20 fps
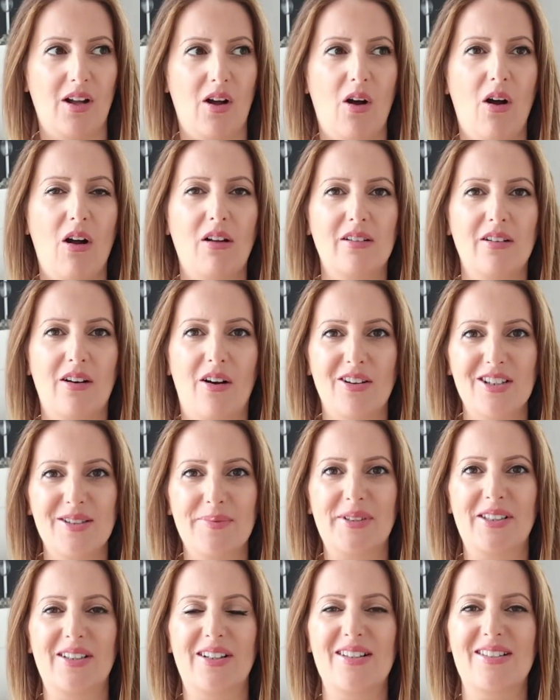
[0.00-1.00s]
all the
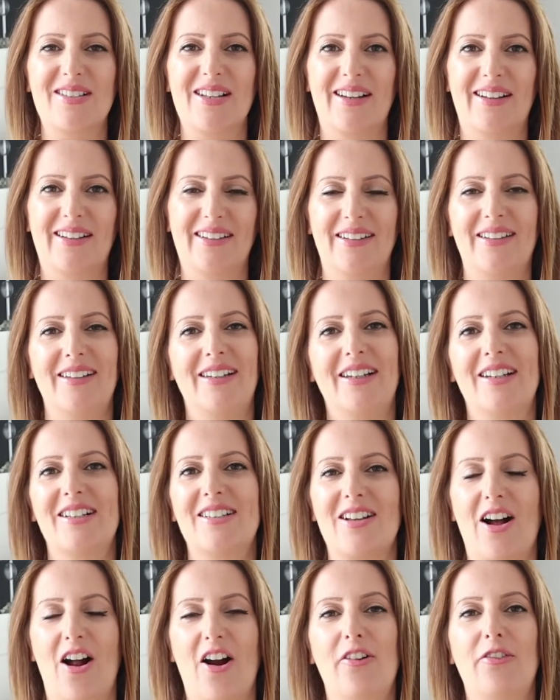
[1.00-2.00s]
hospitals and
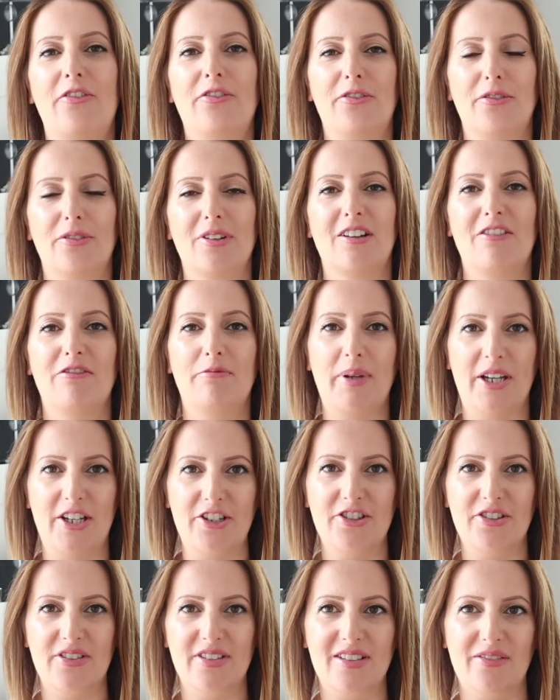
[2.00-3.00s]
clinics are full of
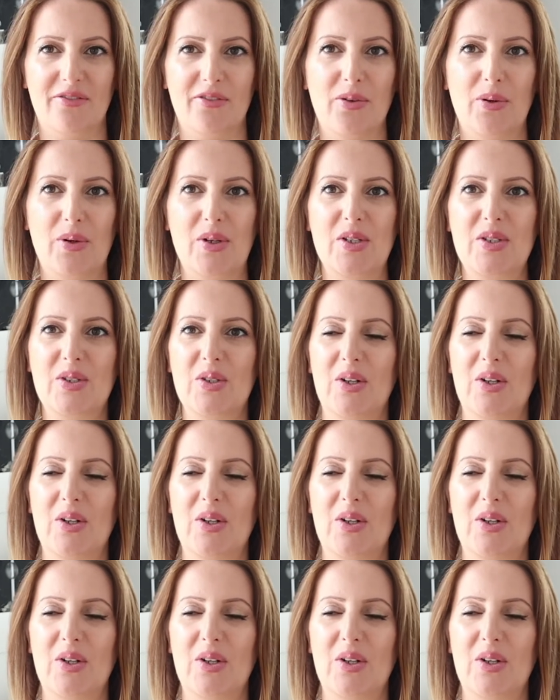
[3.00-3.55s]
patients, of course.